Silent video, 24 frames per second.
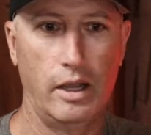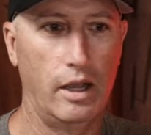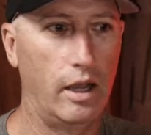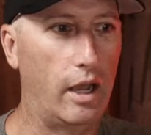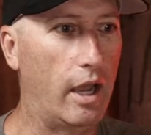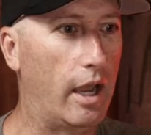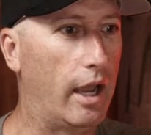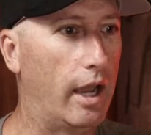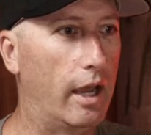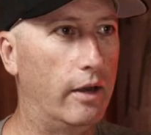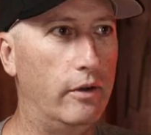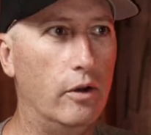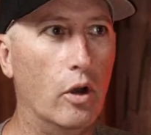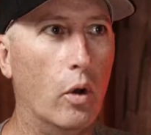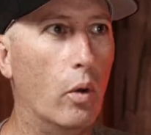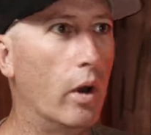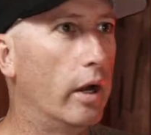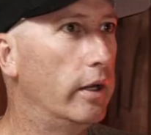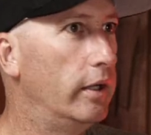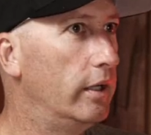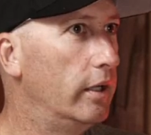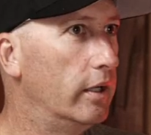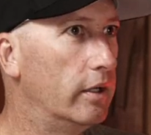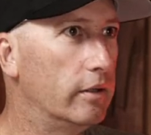I had no
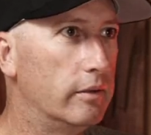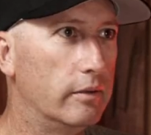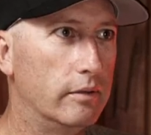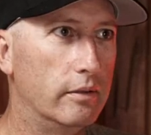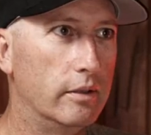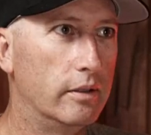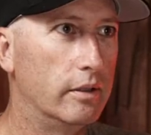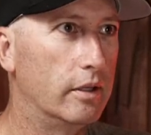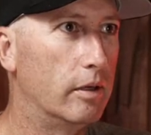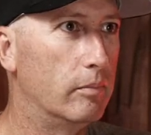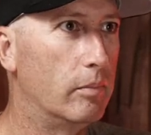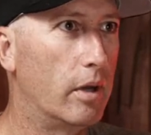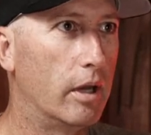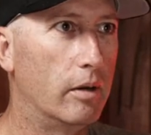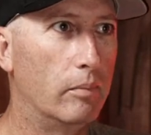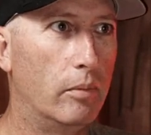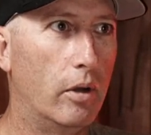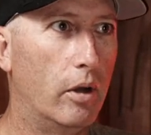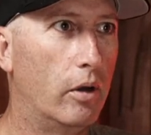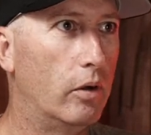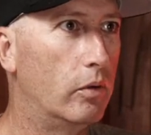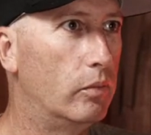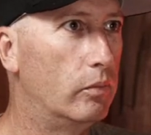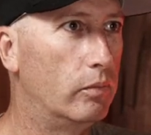idea about a
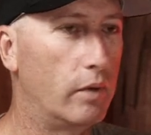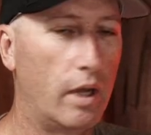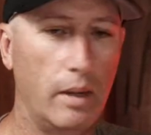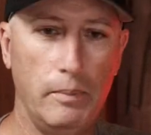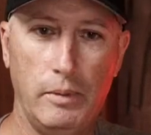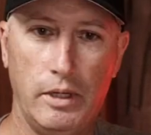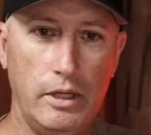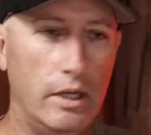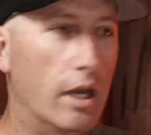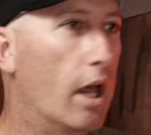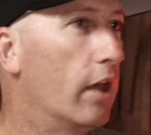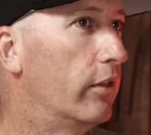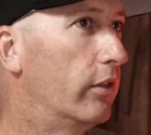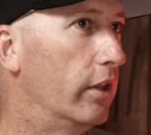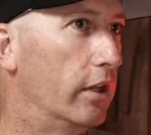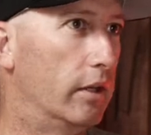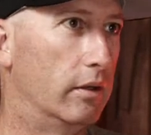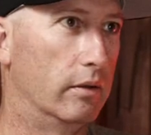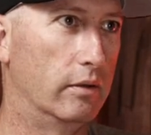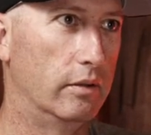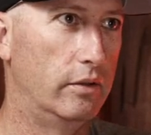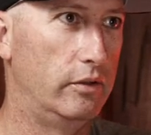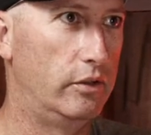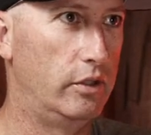bow. I mean,
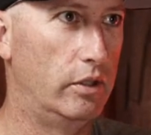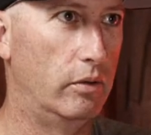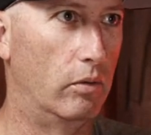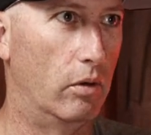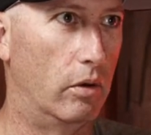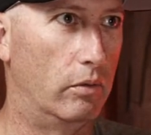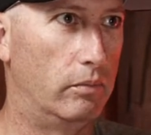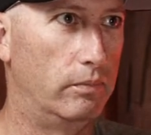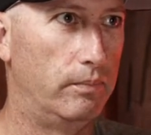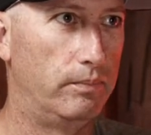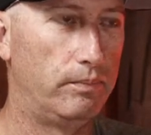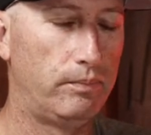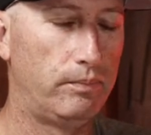nothing, zero.